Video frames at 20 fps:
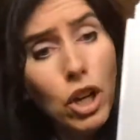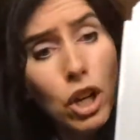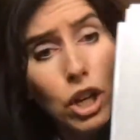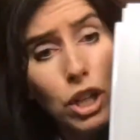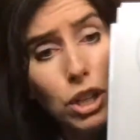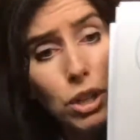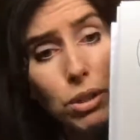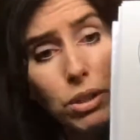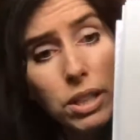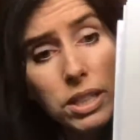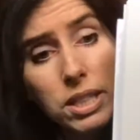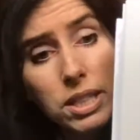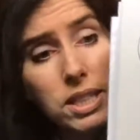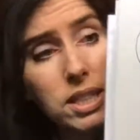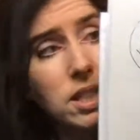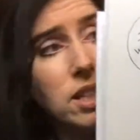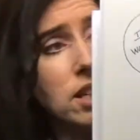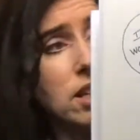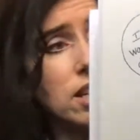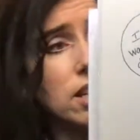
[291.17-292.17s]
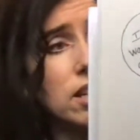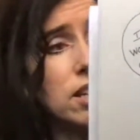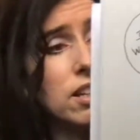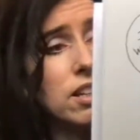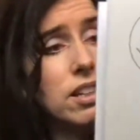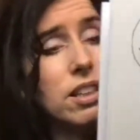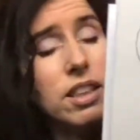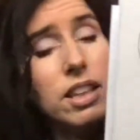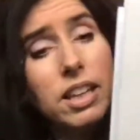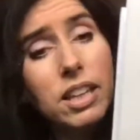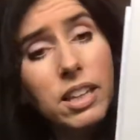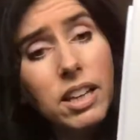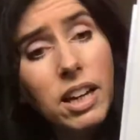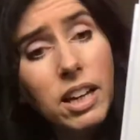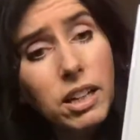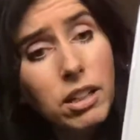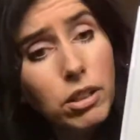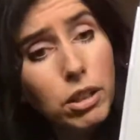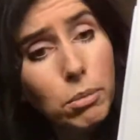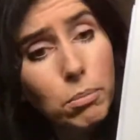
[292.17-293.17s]
You can see the
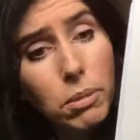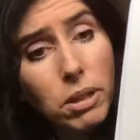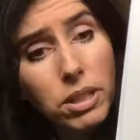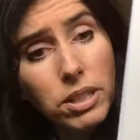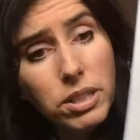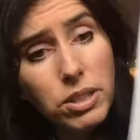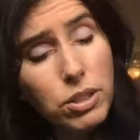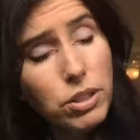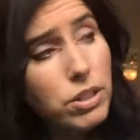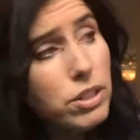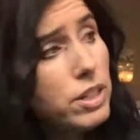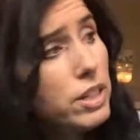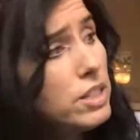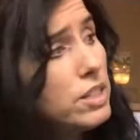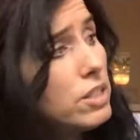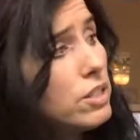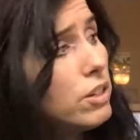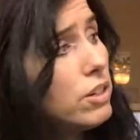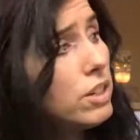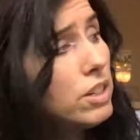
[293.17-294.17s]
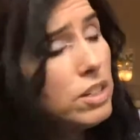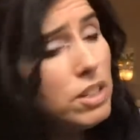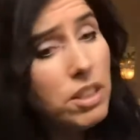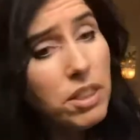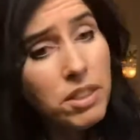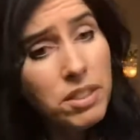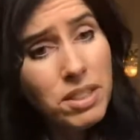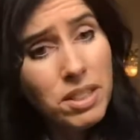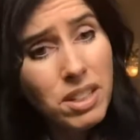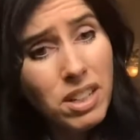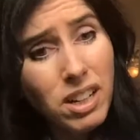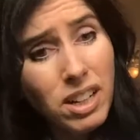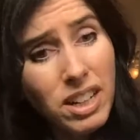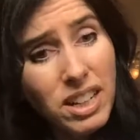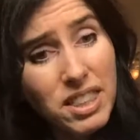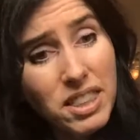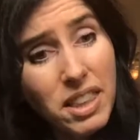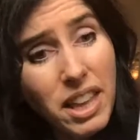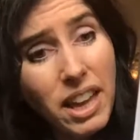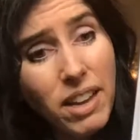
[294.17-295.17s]
ugly monster. He's starting to kind
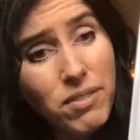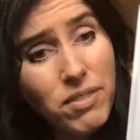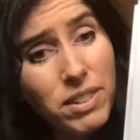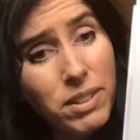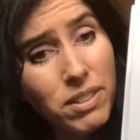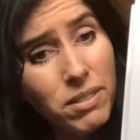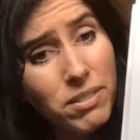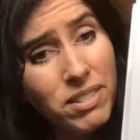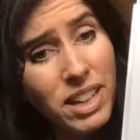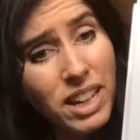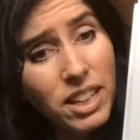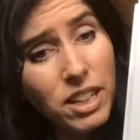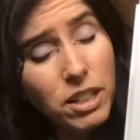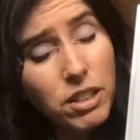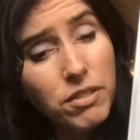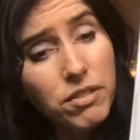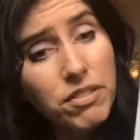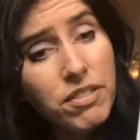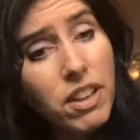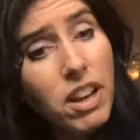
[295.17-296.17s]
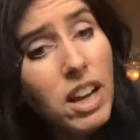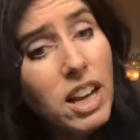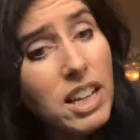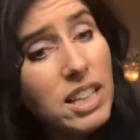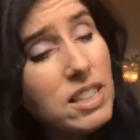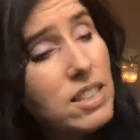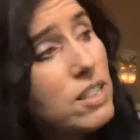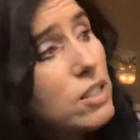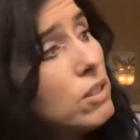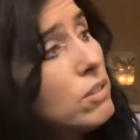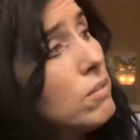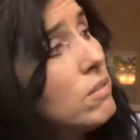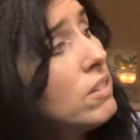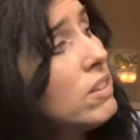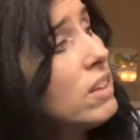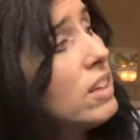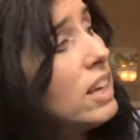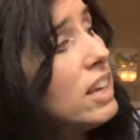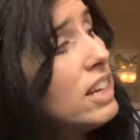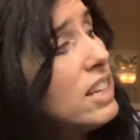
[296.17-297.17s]
of have negative thoughts.
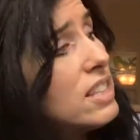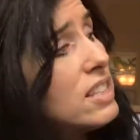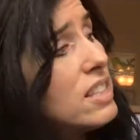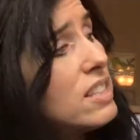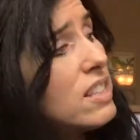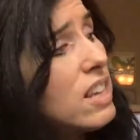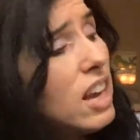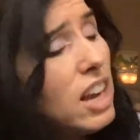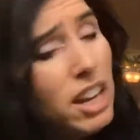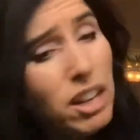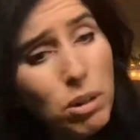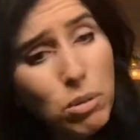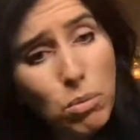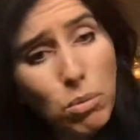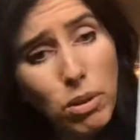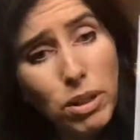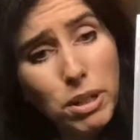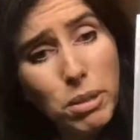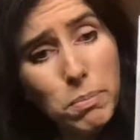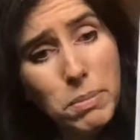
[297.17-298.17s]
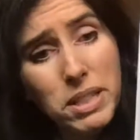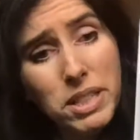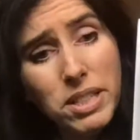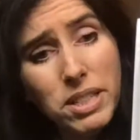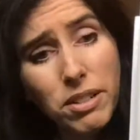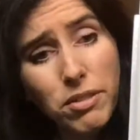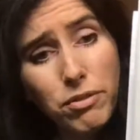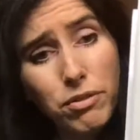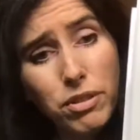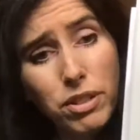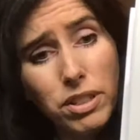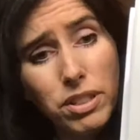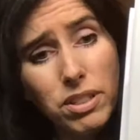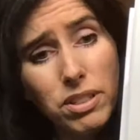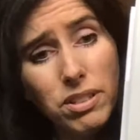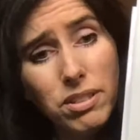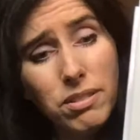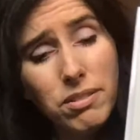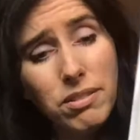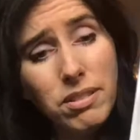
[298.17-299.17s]
And he says, I don't want to be
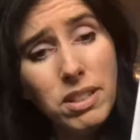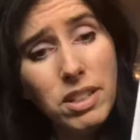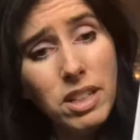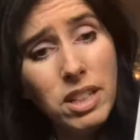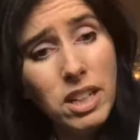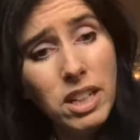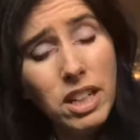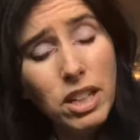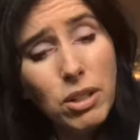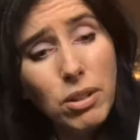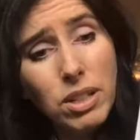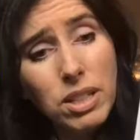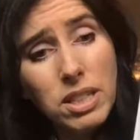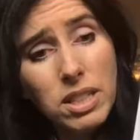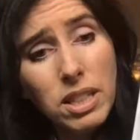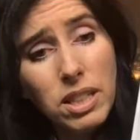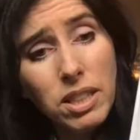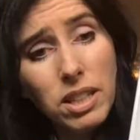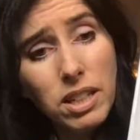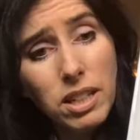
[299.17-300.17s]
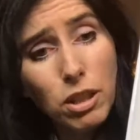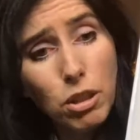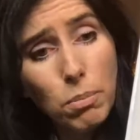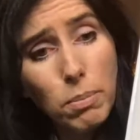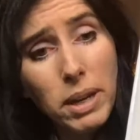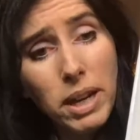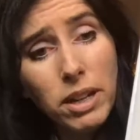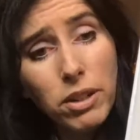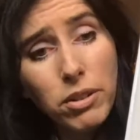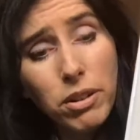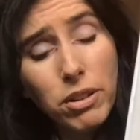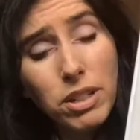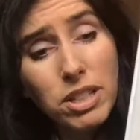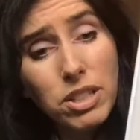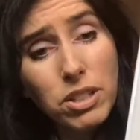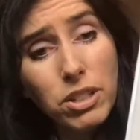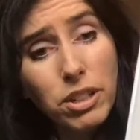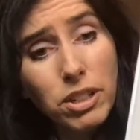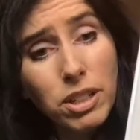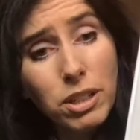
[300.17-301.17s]
different. You can see that in the background, he's
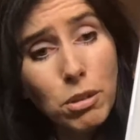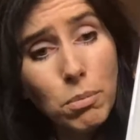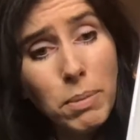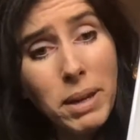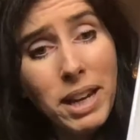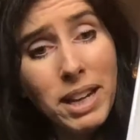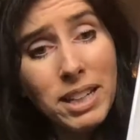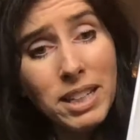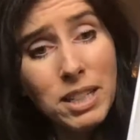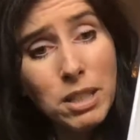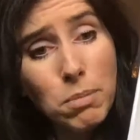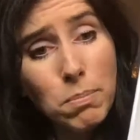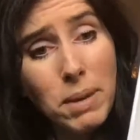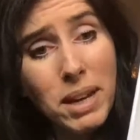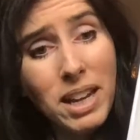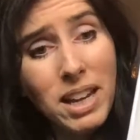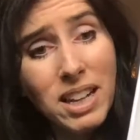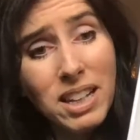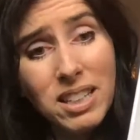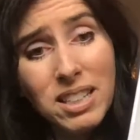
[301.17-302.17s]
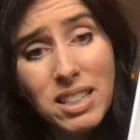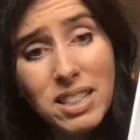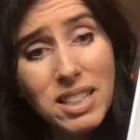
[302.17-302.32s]
starting to pack his bags.